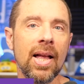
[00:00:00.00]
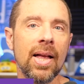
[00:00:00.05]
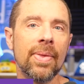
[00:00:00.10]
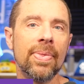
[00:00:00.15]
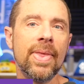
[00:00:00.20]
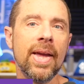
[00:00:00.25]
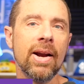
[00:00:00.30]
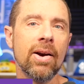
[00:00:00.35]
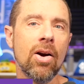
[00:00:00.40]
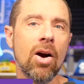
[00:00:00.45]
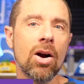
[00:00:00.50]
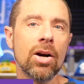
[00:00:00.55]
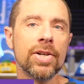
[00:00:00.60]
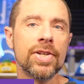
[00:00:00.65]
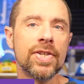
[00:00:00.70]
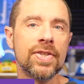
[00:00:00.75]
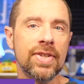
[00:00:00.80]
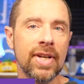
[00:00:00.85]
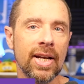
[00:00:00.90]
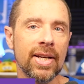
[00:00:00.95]
There are
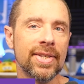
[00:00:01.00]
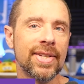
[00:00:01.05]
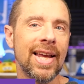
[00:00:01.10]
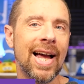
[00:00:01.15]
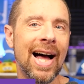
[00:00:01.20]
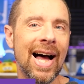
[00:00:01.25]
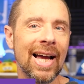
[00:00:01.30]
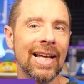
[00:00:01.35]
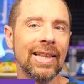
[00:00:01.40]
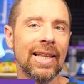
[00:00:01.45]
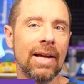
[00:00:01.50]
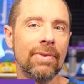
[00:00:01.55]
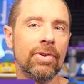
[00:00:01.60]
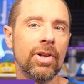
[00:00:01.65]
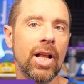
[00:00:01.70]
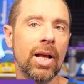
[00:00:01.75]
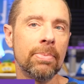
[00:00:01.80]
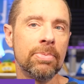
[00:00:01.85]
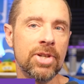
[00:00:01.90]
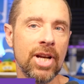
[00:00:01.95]
six high
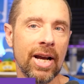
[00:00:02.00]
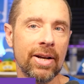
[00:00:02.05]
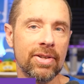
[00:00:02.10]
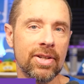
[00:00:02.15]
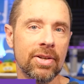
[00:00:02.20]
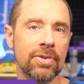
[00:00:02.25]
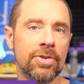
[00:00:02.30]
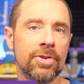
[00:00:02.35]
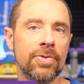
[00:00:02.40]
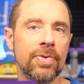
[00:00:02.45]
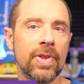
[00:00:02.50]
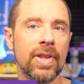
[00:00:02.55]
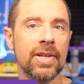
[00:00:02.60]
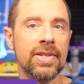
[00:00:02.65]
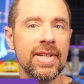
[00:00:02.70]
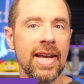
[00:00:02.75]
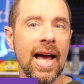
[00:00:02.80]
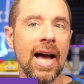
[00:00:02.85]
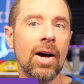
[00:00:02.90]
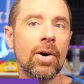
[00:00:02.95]
level objectives for the
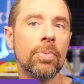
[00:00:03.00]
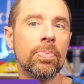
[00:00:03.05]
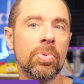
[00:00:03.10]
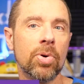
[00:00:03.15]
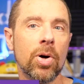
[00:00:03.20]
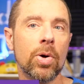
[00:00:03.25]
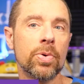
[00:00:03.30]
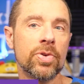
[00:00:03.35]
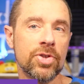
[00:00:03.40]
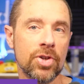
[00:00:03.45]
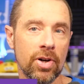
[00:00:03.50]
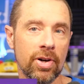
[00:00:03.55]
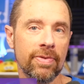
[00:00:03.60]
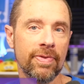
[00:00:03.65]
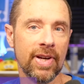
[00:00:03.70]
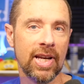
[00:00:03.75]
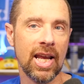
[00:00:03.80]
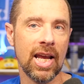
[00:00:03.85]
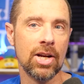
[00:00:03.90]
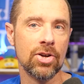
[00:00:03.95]
TAO Pro
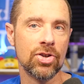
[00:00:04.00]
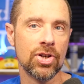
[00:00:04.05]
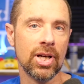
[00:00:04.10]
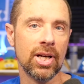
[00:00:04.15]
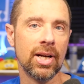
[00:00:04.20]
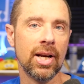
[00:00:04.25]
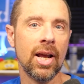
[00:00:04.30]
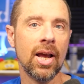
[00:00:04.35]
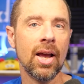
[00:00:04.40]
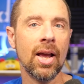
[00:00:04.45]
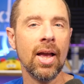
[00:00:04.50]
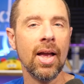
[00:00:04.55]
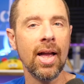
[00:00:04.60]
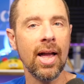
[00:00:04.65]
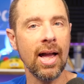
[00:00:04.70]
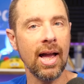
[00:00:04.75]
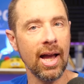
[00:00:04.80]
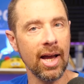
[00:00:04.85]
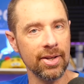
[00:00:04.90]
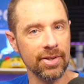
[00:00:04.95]
certification.
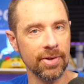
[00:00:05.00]
As